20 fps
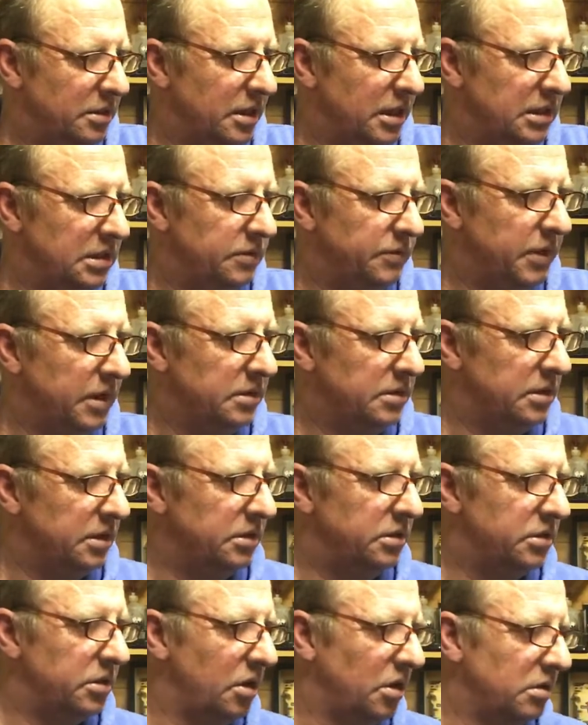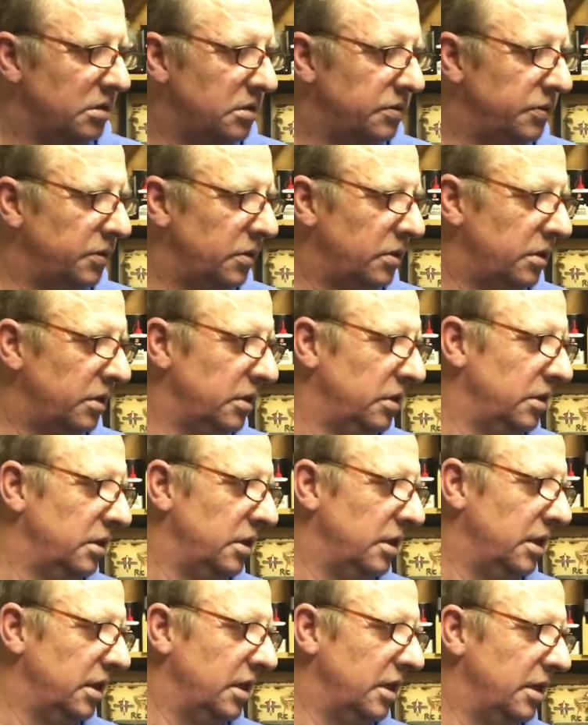nice fancy shocks for it.
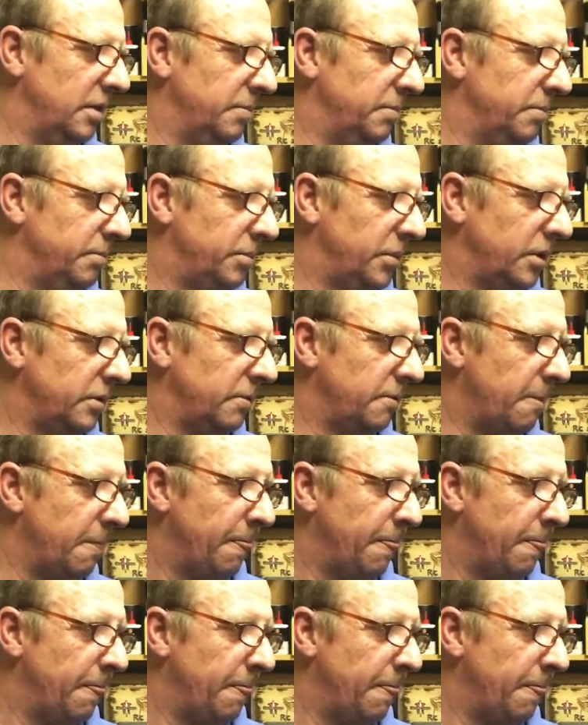But